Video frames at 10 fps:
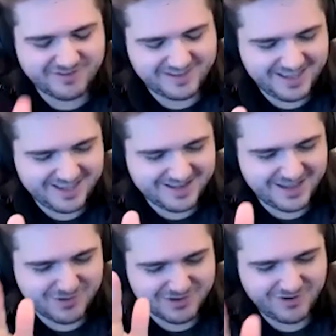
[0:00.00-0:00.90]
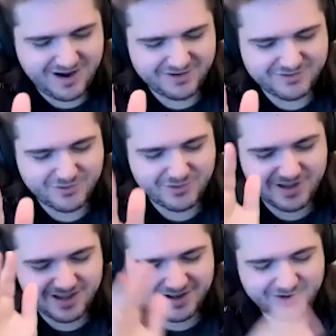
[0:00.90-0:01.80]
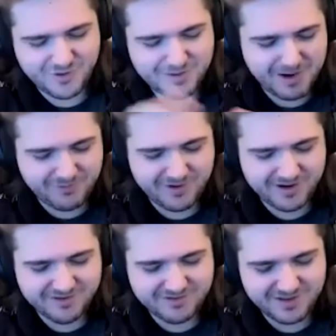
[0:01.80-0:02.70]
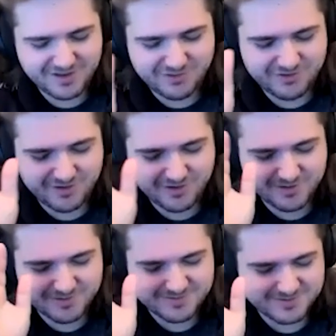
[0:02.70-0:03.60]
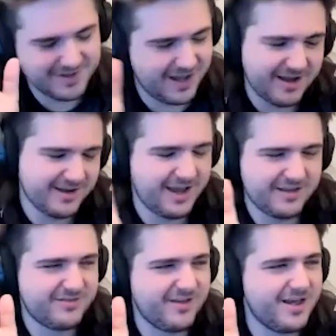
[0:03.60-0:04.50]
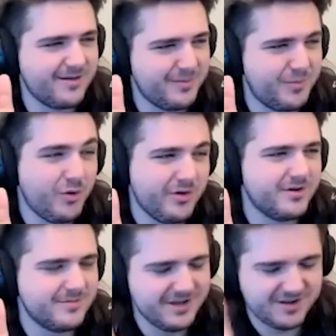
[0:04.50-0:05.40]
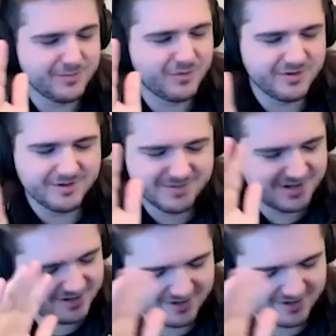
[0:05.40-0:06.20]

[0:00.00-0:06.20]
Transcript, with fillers: kid that went to our high school, and one of my friends used to. I, I hate to say it. He bullied him. He did bully him. He did